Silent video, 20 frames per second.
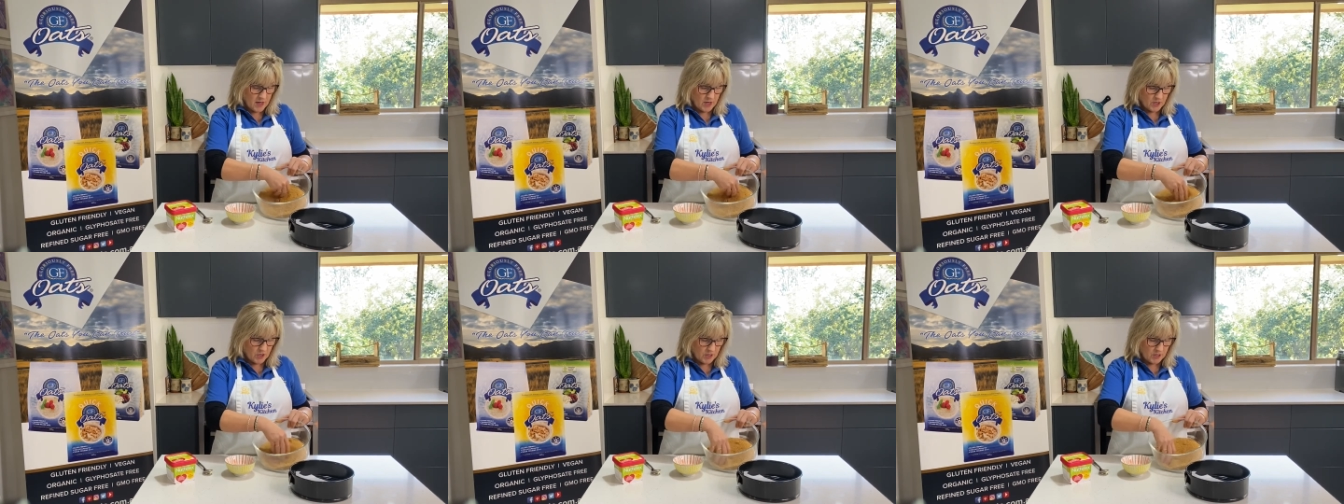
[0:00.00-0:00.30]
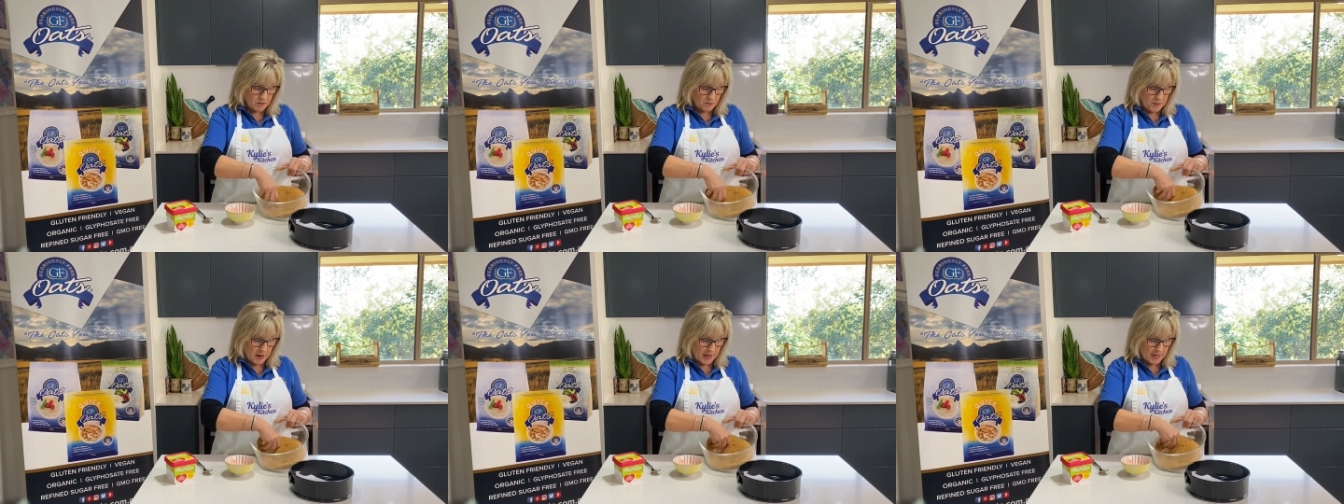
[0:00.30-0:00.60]

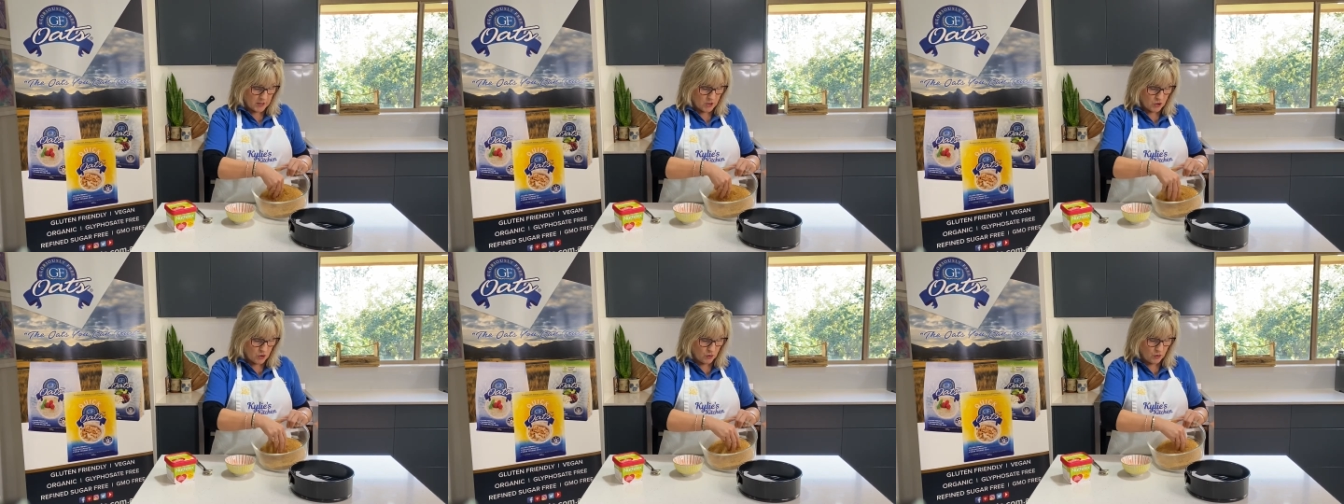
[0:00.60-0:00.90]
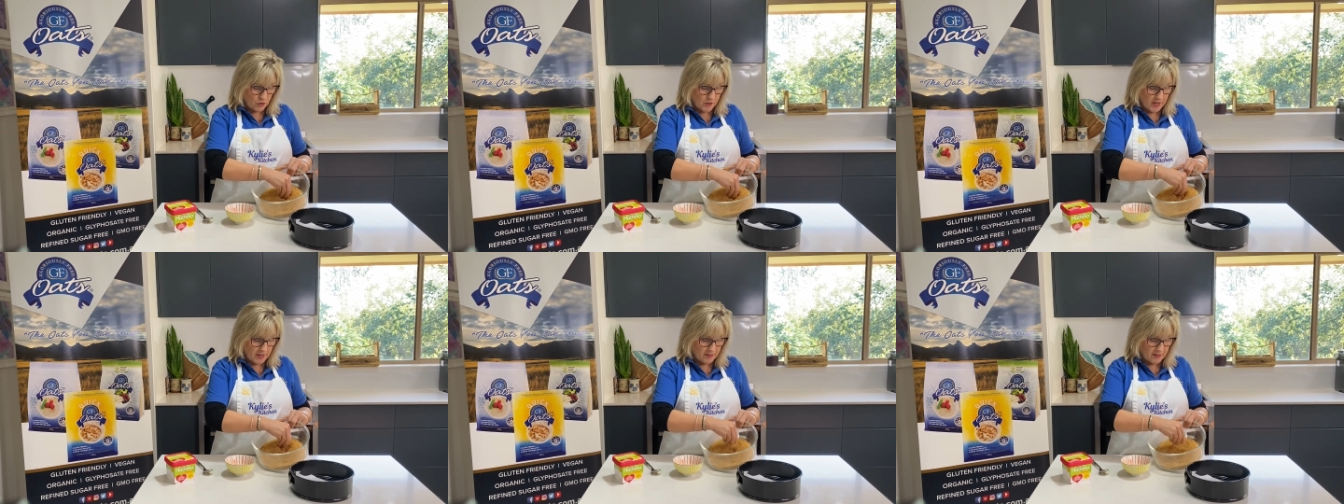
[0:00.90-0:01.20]
Just make
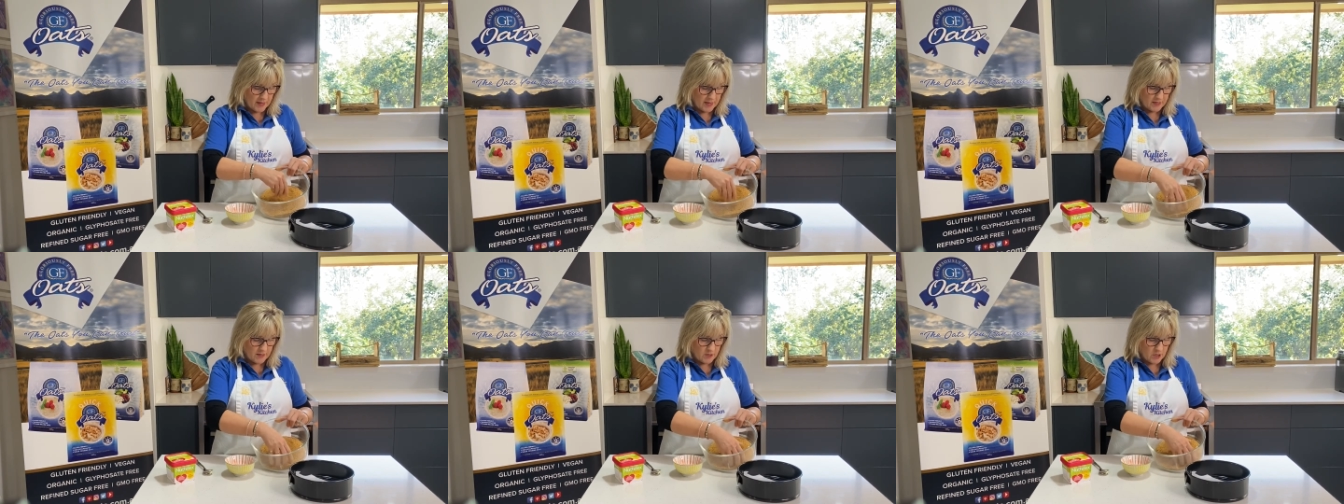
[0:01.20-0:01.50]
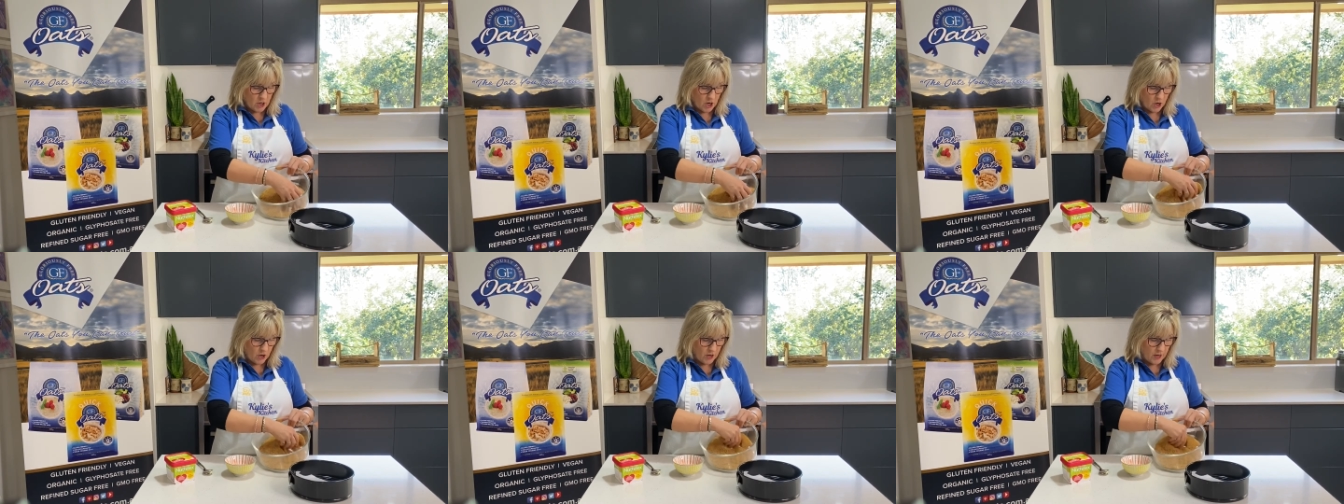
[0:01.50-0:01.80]
sure that there's
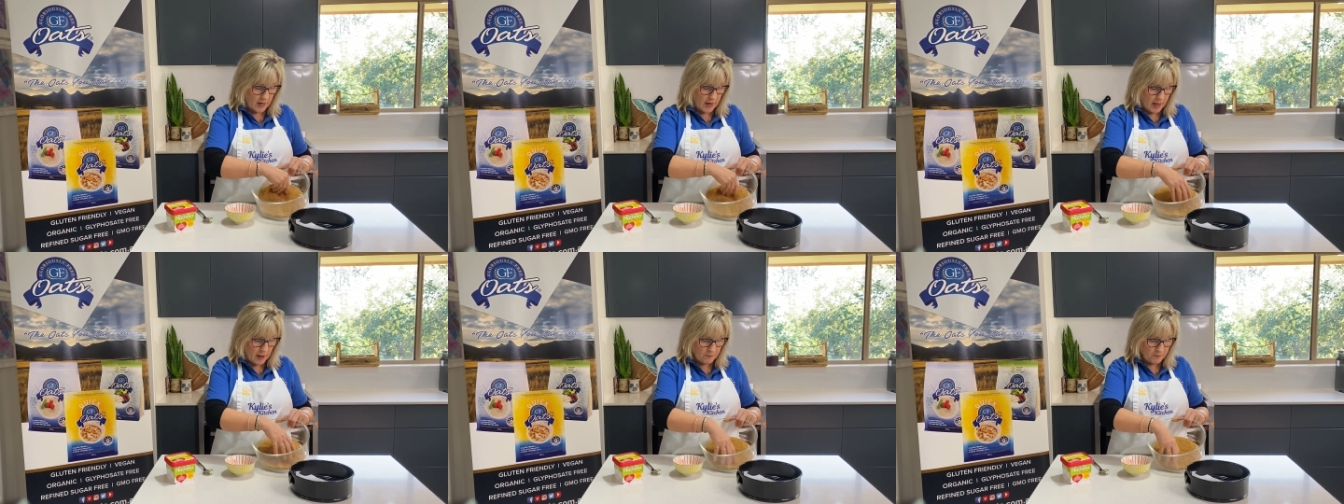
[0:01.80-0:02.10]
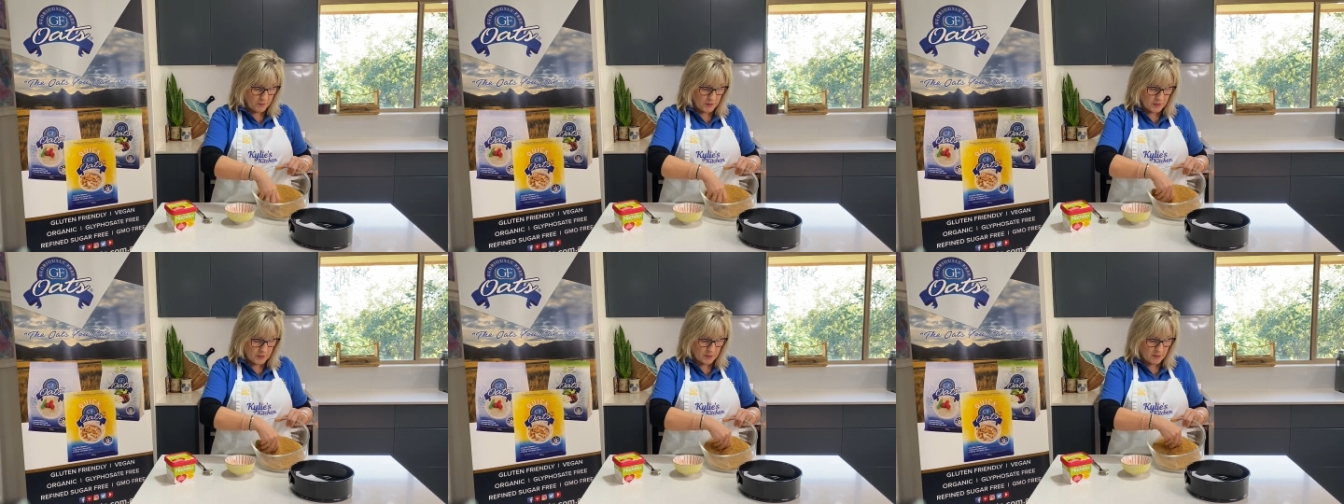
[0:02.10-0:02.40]
no
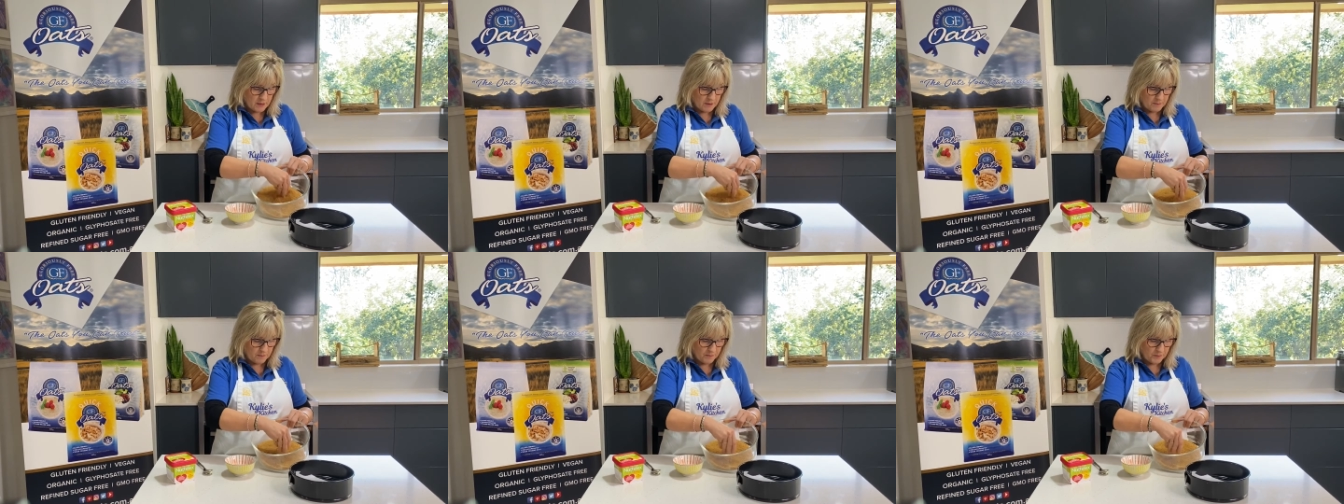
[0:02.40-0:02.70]
lumps.